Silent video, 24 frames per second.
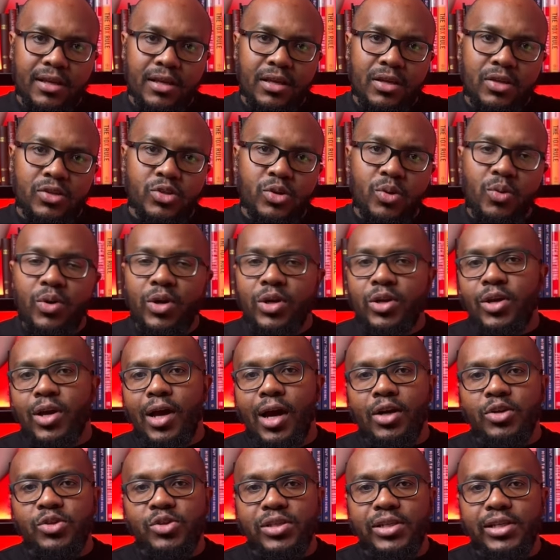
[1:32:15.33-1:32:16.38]
So when you're
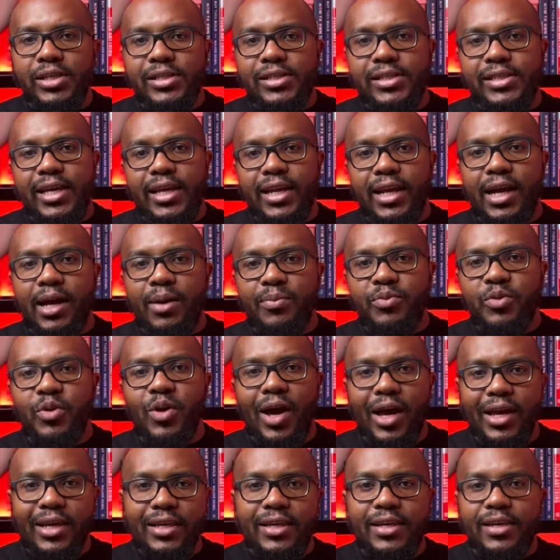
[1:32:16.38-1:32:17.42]
actually setting up your
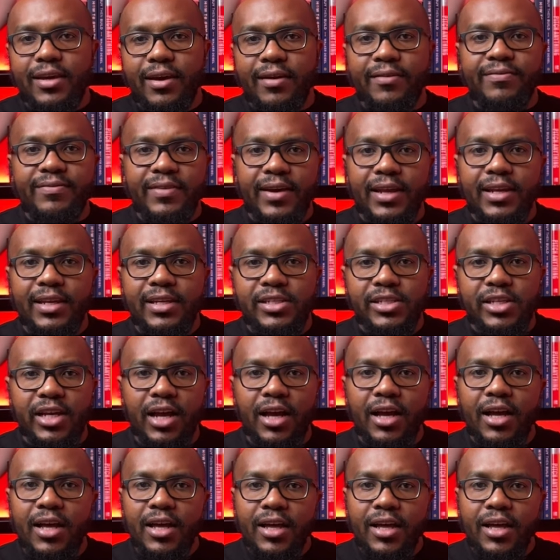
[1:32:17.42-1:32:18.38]
IKEA furniture,